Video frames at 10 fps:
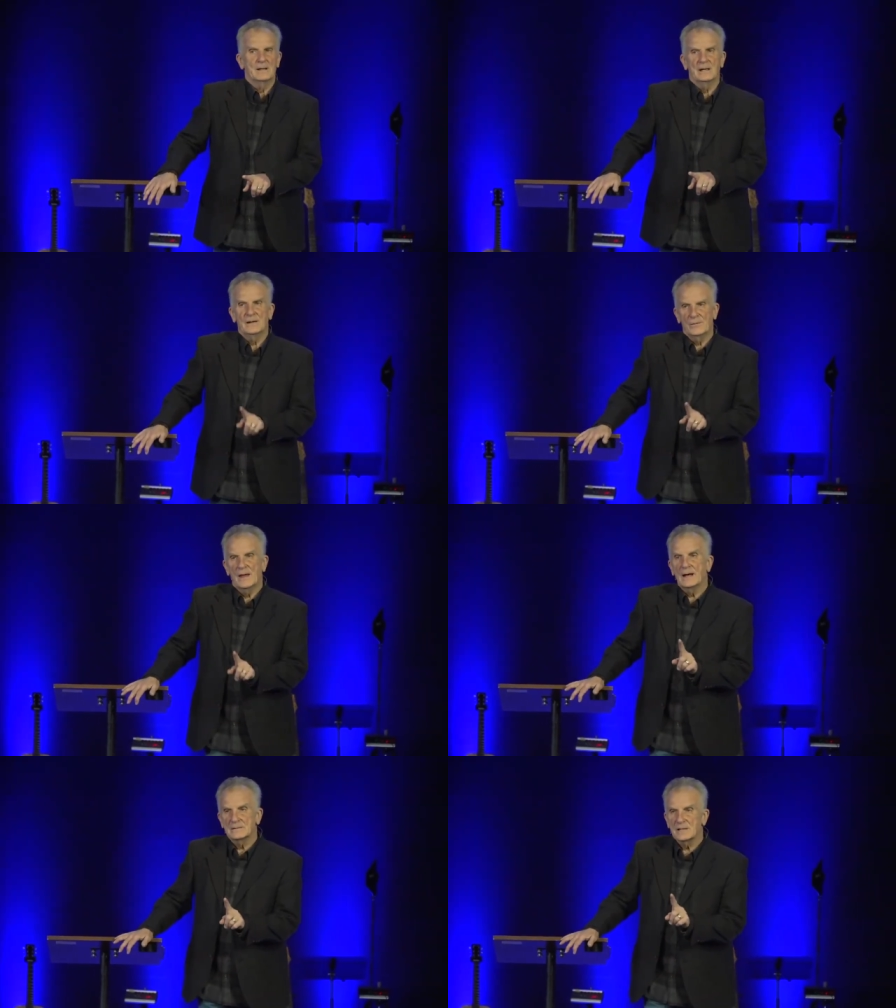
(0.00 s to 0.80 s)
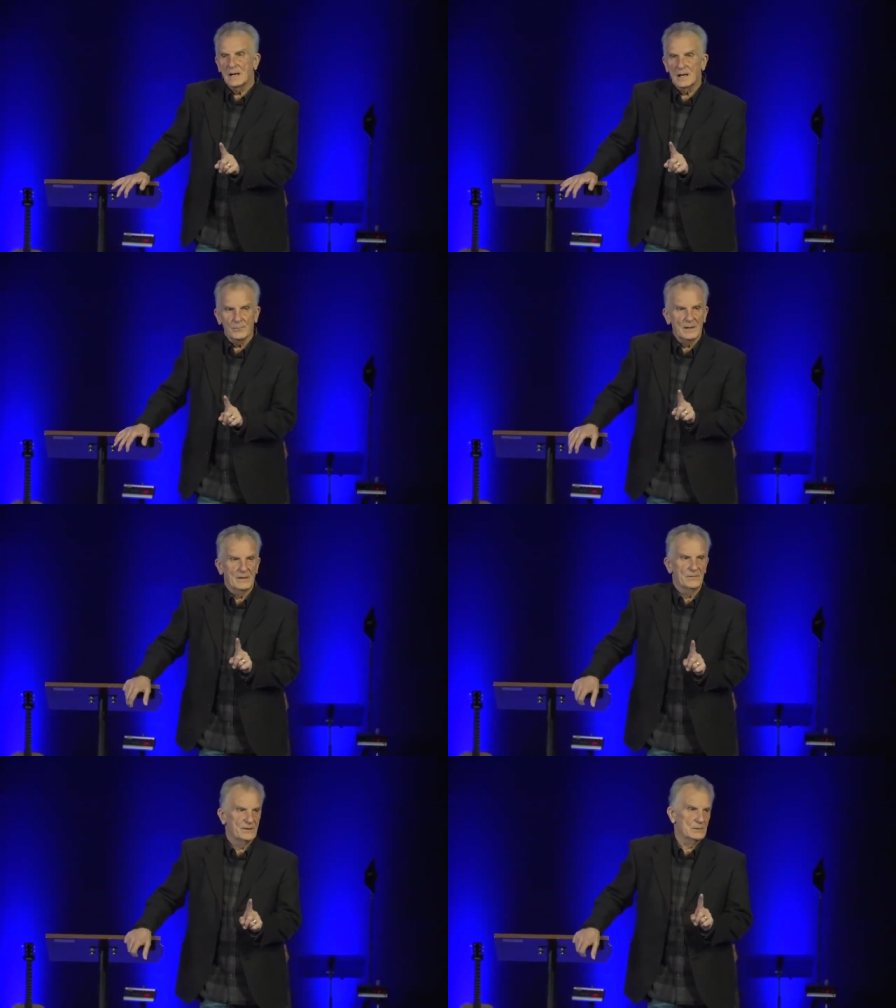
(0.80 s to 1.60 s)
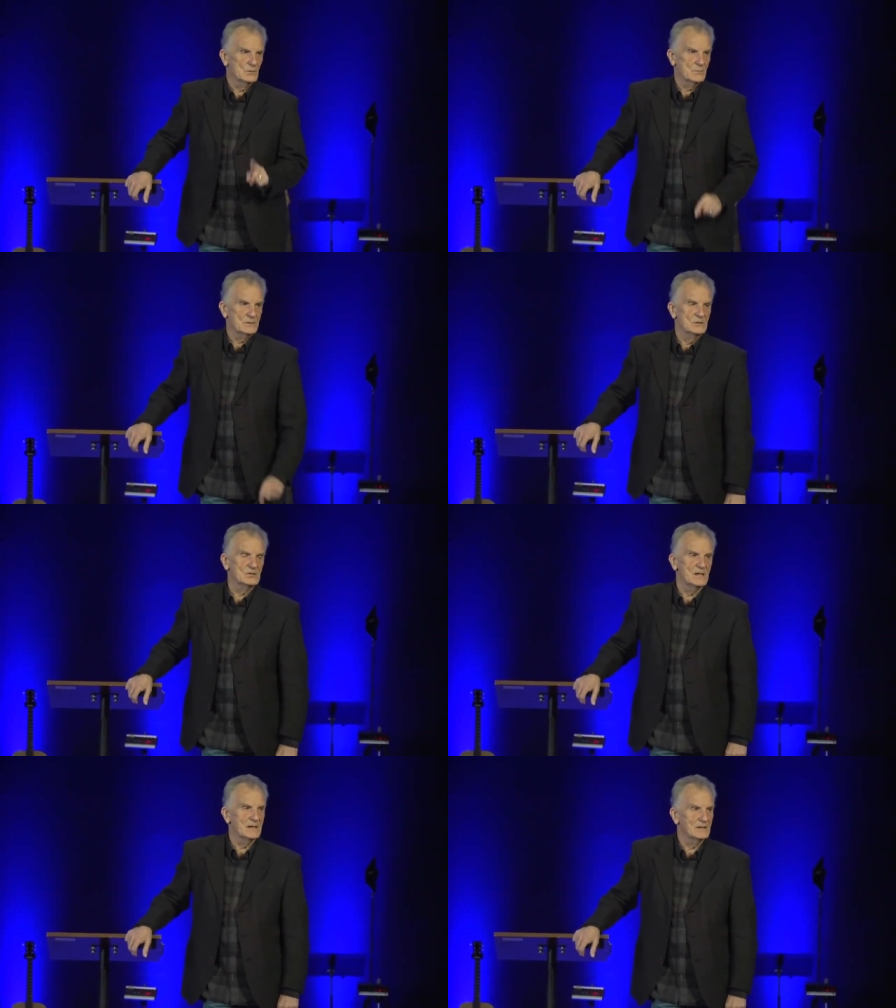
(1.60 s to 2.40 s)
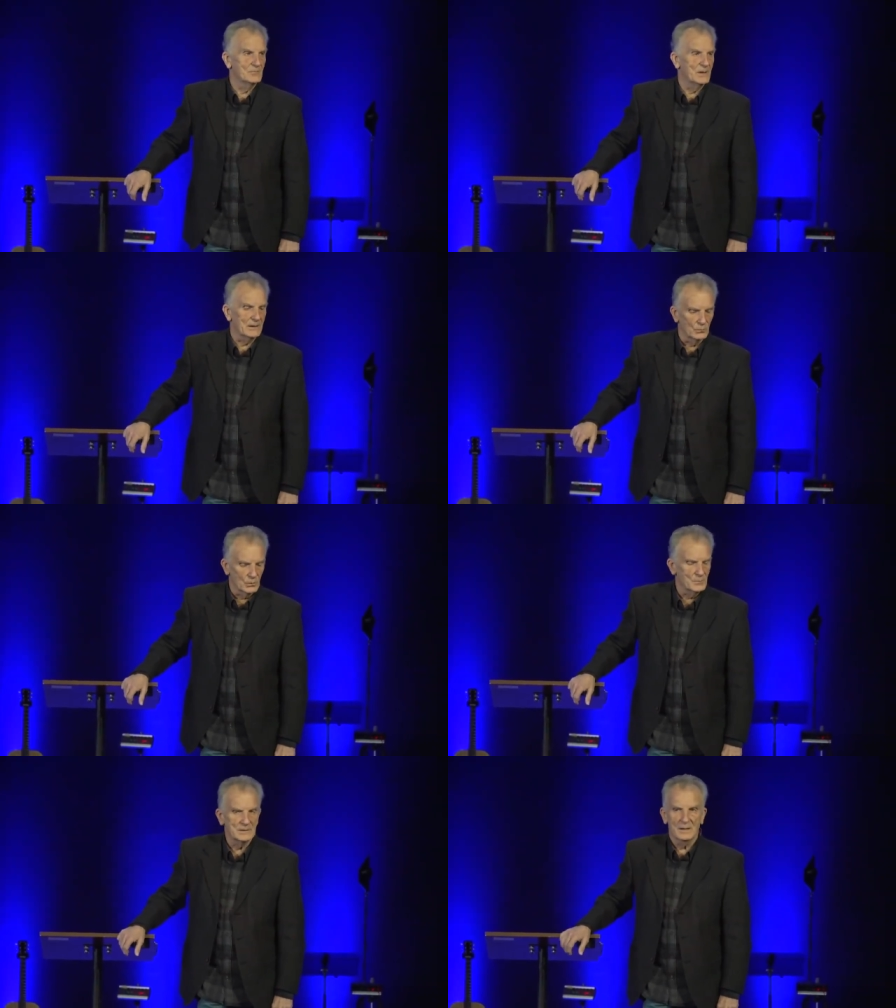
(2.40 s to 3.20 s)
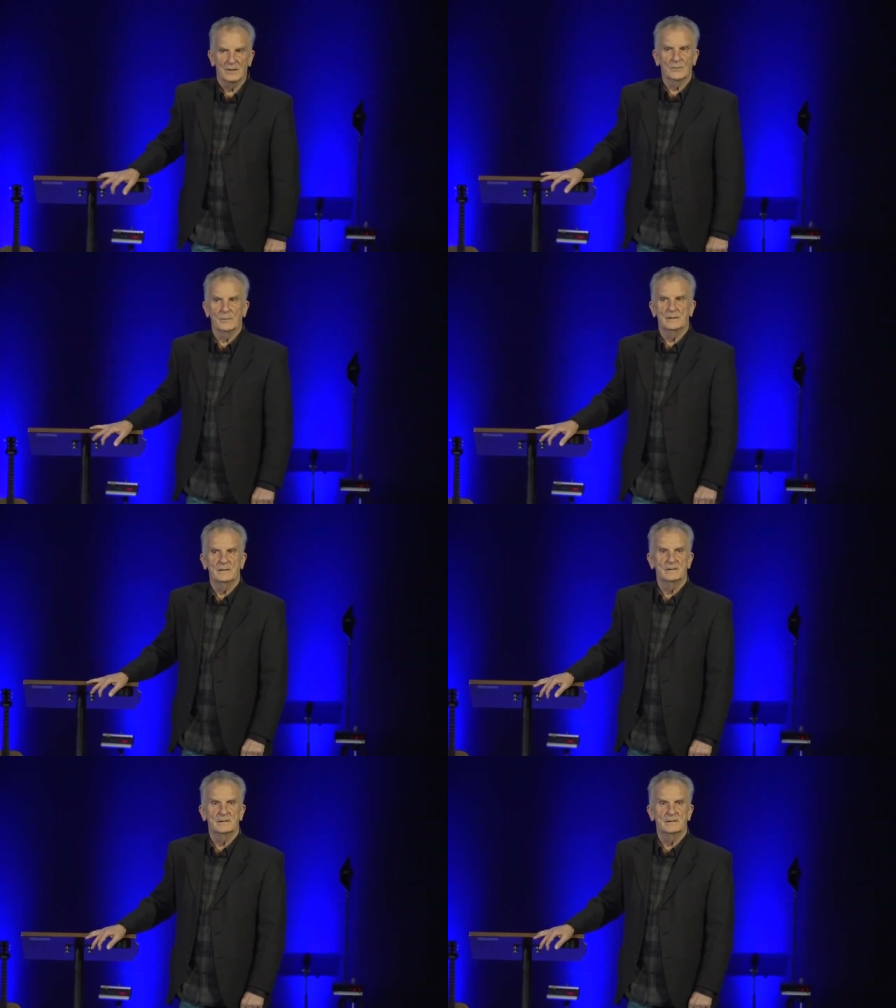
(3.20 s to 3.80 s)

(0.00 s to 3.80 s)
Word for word: in that time, everything was being shaken by a Roman government.